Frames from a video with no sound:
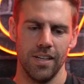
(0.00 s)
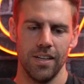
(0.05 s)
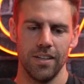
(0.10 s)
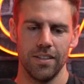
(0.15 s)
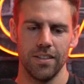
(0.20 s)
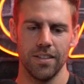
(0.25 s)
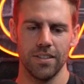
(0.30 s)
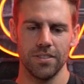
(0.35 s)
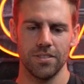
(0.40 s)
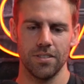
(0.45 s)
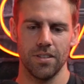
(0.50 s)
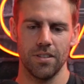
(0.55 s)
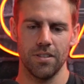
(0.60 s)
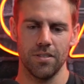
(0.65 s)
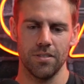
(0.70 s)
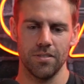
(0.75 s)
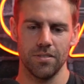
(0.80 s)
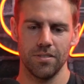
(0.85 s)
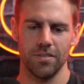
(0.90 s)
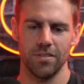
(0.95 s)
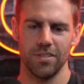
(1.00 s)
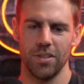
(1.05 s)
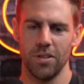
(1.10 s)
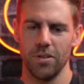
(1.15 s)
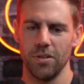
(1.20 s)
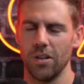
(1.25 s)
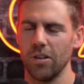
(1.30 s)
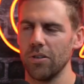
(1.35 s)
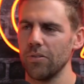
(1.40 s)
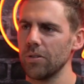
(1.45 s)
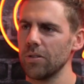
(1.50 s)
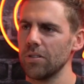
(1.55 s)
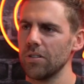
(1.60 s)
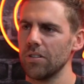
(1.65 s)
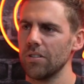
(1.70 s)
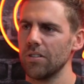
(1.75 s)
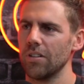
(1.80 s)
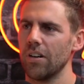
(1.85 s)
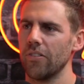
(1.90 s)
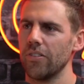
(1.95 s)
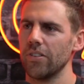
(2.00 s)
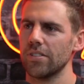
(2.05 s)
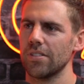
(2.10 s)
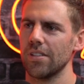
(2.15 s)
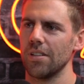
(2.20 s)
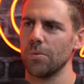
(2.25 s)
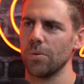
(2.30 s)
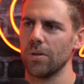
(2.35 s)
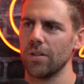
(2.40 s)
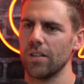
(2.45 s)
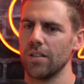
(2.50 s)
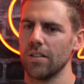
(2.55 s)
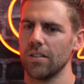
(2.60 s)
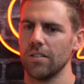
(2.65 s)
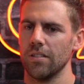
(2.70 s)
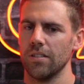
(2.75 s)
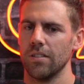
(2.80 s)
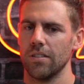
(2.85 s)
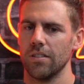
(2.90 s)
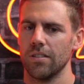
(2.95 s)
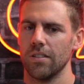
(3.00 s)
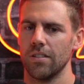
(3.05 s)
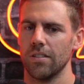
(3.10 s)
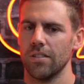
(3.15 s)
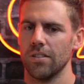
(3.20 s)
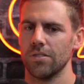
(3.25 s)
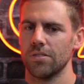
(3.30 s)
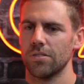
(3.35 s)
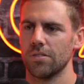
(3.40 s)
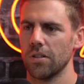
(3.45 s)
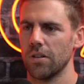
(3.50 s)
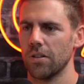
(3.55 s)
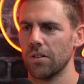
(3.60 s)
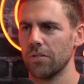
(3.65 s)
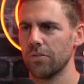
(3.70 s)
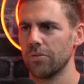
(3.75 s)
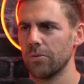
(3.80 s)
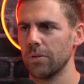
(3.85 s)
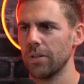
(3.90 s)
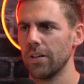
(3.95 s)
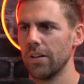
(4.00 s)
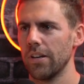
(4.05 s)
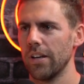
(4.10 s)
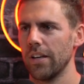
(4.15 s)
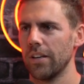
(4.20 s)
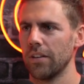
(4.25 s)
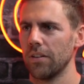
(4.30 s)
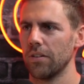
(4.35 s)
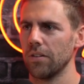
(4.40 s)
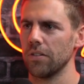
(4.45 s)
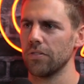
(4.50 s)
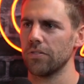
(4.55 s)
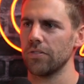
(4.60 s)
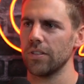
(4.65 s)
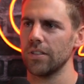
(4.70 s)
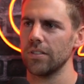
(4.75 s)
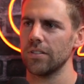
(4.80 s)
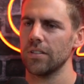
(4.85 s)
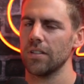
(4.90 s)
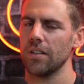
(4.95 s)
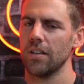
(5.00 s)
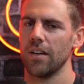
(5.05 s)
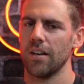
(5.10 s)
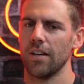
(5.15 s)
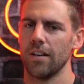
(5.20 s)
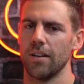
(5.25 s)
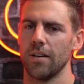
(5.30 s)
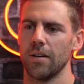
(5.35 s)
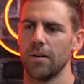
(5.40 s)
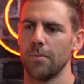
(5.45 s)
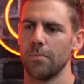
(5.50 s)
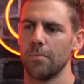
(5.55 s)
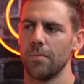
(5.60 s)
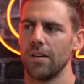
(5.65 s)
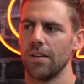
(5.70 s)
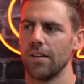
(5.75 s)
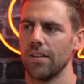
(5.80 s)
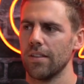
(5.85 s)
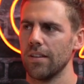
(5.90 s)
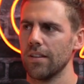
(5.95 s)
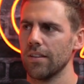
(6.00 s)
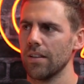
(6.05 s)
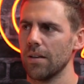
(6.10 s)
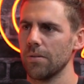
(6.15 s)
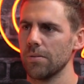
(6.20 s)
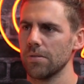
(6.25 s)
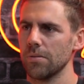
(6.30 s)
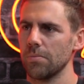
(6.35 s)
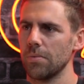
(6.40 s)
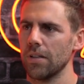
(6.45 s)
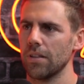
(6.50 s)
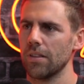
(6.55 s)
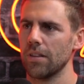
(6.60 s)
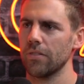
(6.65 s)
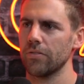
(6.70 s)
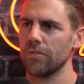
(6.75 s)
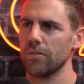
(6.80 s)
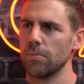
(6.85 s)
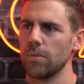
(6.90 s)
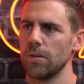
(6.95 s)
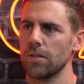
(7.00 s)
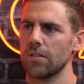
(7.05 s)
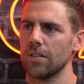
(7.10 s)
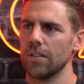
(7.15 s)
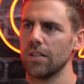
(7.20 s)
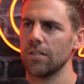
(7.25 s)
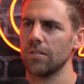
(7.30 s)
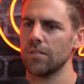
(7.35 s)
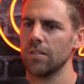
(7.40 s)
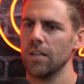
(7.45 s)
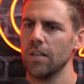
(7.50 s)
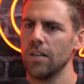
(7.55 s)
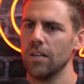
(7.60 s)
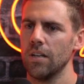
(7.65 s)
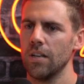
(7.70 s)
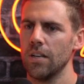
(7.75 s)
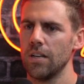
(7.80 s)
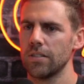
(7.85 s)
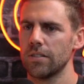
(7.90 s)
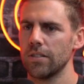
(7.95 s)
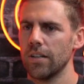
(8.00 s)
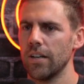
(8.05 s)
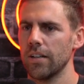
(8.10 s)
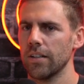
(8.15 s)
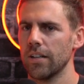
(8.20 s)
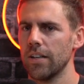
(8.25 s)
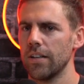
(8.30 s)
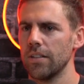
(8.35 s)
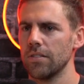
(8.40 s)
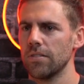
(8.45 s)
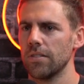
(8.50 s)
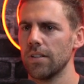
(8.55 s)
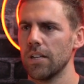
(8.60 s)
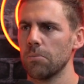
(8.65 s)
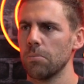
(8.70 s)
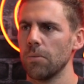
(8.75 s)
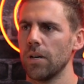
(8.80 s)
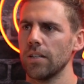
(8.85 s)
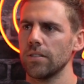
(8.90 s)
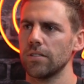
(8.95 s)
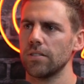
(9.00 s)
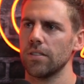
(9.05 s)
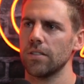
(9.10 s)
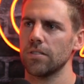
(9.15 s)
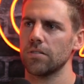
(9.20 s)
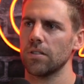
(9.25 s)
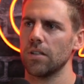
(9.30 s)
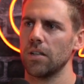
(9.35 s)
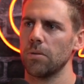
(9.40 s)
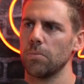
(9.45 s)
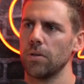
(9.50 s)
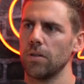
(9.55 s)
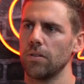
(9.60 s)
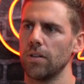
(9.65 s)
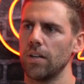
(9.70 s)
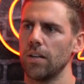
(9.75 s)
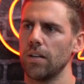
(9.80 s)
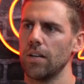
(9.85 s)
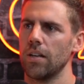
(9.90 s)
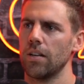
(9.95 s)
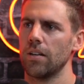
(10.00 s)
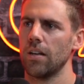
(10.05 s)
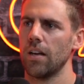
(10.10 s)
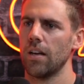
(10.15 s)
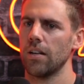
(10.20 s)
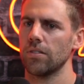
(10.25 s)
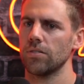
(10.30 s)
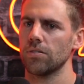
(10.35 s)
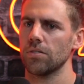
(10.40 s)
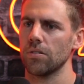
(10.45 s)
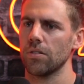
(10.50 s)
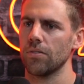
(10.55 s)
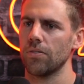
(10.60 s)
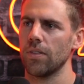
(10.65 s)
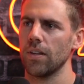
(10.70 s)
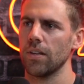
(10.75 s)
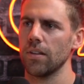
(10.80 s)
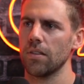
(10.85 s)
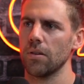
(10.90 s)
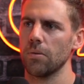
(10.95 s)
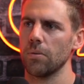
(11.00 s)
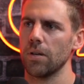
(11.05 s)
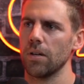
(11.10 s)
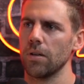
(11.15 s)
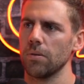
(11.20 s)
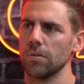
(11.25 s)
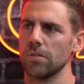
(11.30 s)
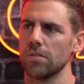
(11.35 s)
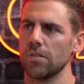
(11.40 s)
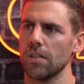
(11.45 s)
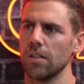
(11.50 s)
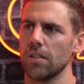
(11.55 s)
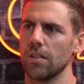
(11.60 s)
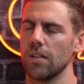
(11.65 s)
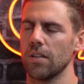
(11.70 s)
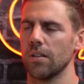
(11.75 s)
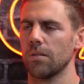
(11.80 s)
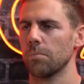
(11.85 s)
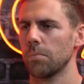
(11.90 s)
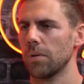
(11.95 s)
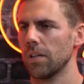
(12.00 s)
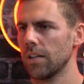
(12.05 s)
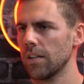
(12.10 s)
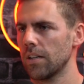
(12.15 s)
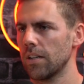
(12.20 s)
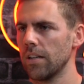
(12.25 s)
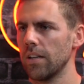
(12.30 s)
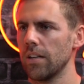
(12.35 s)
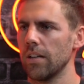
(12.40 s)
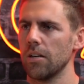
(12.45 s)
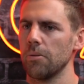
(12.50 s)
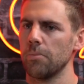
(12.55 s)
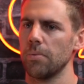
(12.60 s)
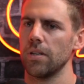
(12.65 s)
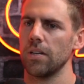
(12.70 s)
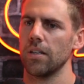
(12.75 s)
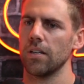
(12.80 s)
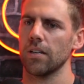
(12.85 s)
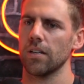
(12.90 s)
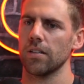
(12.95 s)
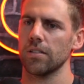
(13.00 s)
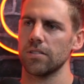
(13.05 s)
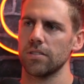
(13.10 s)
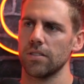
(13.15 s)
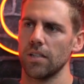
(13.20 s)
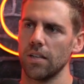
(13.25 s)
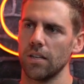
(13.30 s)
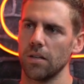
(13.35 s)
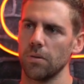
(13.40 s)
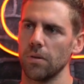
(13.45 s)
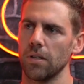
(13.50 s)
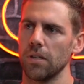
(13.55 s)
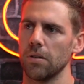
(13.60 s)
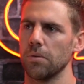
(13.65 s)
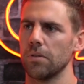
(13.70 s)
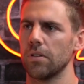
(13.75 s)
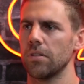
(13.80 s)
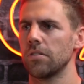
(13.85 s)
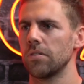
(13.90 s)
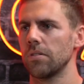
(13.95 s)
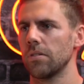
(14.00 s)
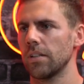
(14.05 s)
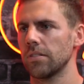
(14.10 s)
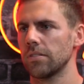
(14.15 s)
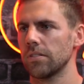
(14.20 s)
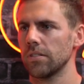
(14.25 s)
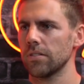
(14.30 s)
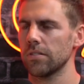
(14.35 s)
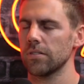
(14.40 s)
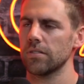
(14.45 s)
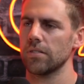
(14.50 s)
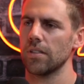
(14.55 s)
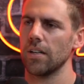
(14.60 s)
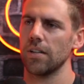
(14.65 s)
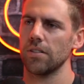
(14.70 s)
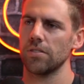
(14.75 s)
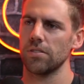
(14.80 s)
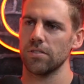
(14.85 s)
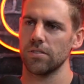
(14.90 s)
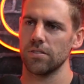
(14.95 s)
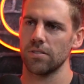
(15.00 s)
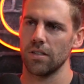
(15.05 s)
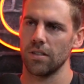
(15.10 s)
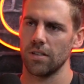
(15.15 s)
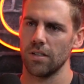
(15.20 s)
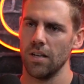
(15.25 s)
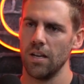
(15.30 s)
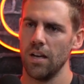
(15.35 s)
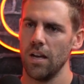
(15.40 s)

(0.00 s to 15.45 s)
Yeah, so you obviously want to start off where you ended off at. I think that was a big thing for me. Try and get into that mindset and try and be ready and sort of think the way I was thinking, being clear, being understanding what I want to do at certain stages and